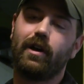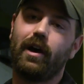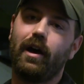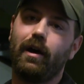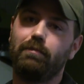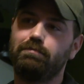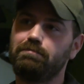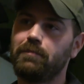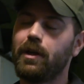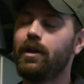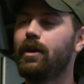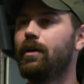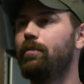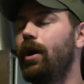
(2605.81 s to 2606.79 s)
Um,
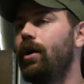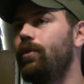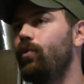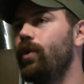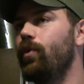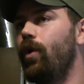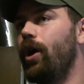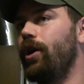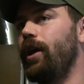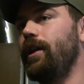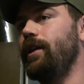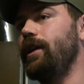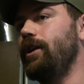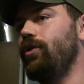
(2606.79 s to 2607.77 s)
but we want
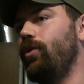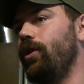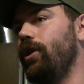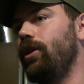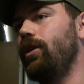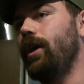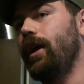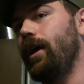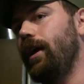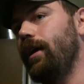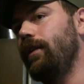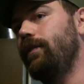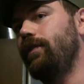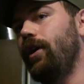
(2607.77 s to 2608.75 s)
and need oil,
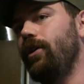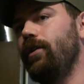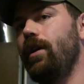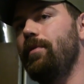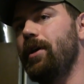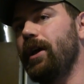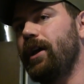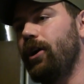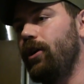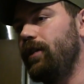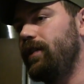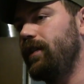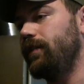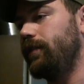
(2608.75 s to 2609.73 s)
and Saudi Arabia
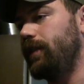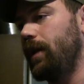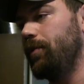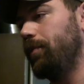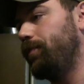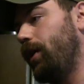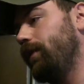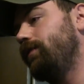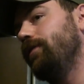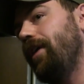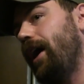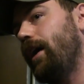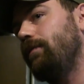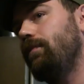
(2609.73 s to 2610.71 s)
guarantees a stable price
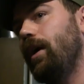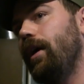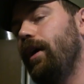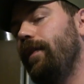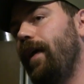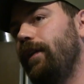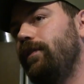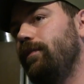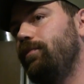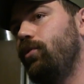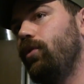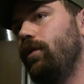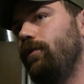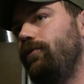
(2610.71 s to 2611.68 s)
of that, and that's
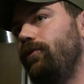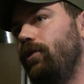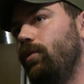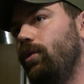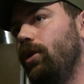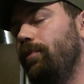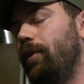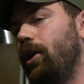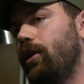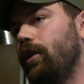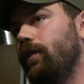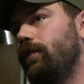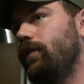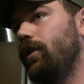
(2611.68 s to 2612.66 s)
important for our world
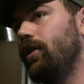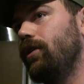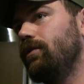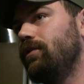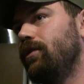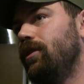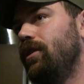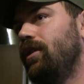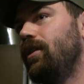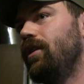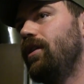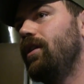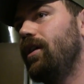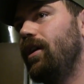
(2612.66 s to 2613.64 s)
markets. So,
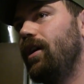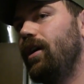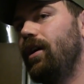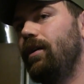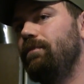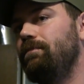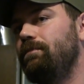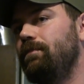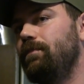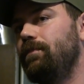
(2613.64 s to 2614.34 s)
um,